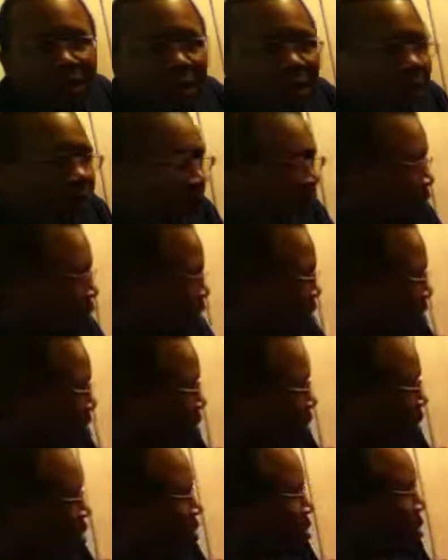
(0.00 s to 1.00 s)
hopefully you
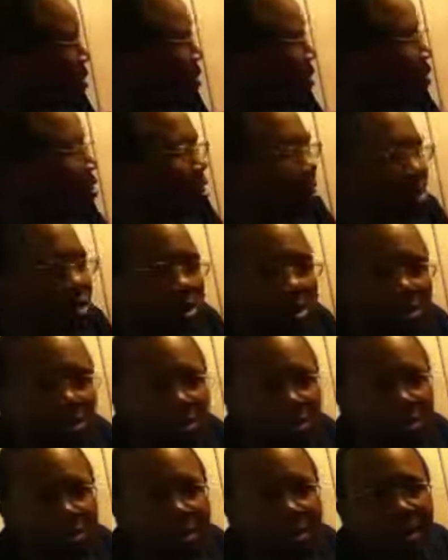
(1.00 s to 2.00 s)
guys can use
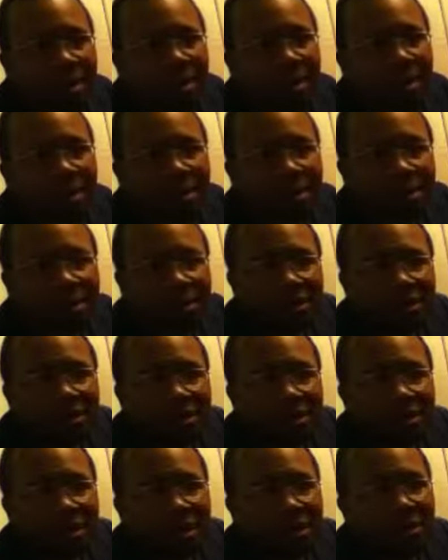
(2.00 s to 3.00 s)
some of my
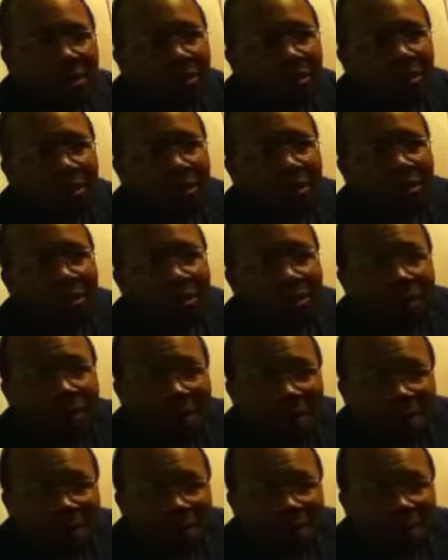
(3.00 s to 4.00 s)
ideas. I don't know if they're the
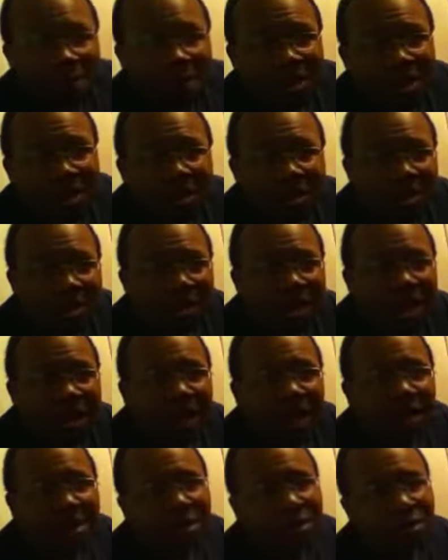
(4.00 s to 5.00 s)
best, but
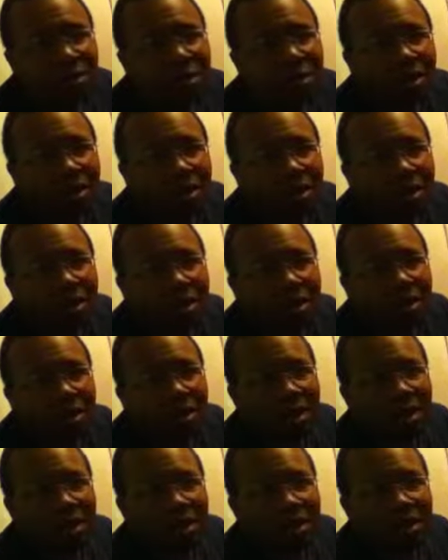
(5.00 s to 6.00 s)
I enjoy it.
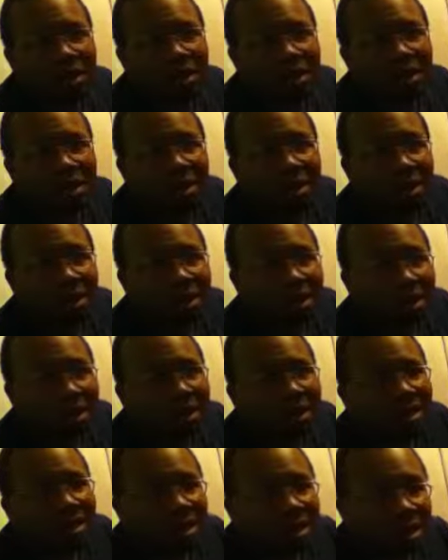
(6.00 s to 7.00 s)
And
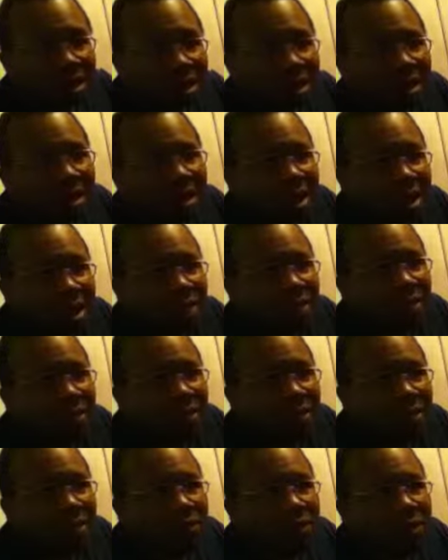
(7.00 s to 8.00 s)
it got me
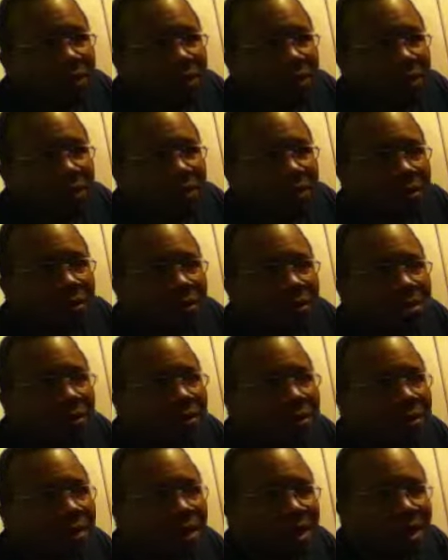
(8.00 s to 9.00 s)
pretty far at one
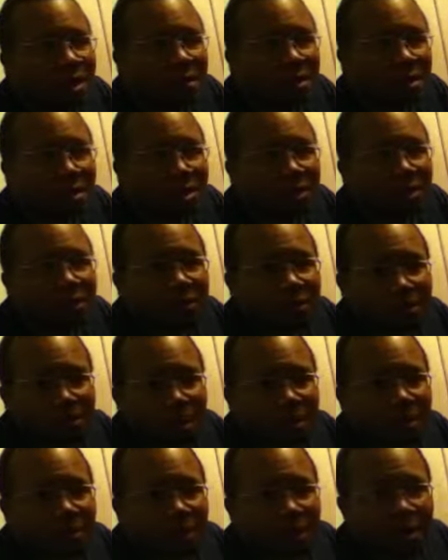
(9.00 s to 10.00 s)
tournament. It got me to the
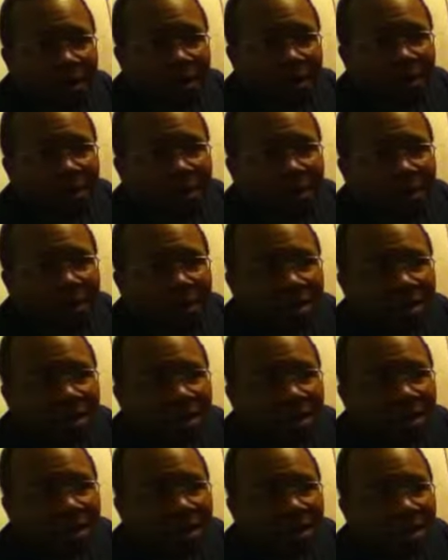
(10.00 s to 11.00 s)
final round
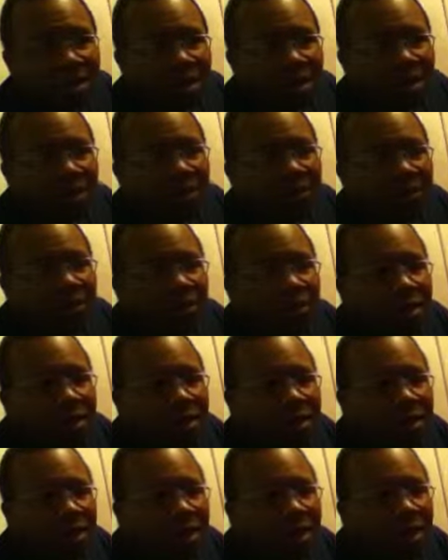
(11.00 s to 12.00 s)
against a
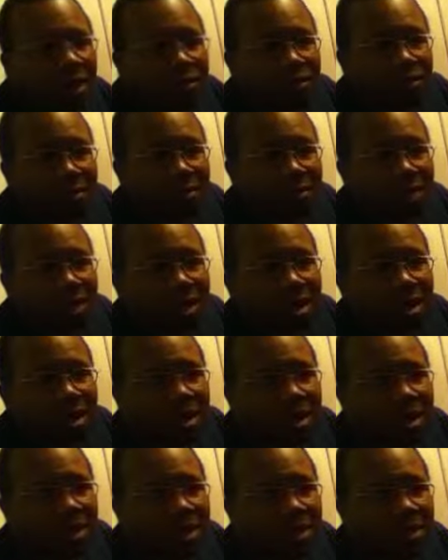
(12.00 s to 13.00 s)
friend of mine that was playing